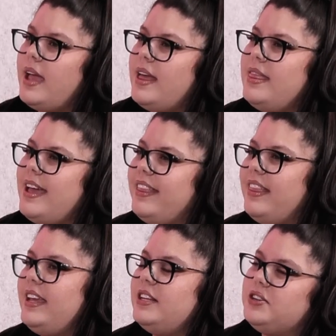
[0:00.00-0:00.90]
And the other
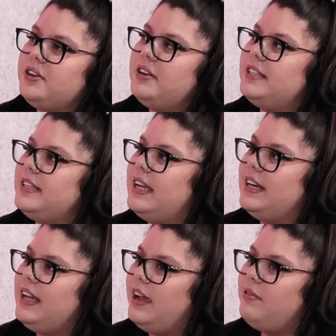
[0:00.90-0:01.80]
thing too, a
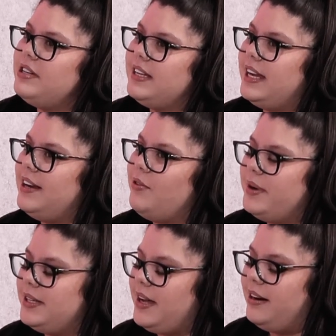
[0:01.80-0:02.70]
skincare routine
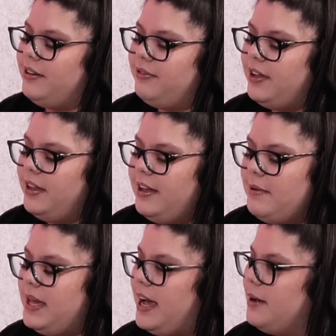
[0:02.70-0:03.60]
almost kind of
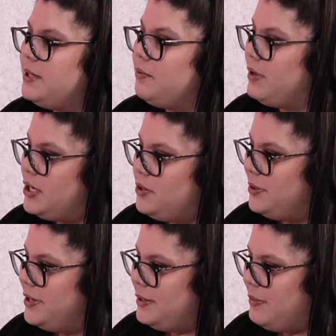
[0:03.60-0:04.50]
becomes a
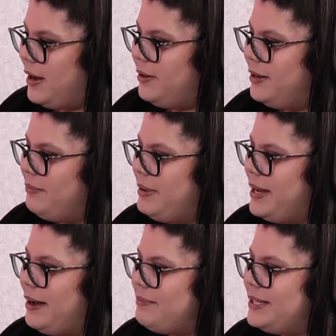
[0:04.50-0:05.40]
ritual as well, and it
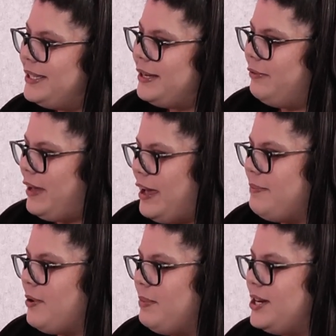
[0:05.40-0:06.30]
becomes a self-care moment.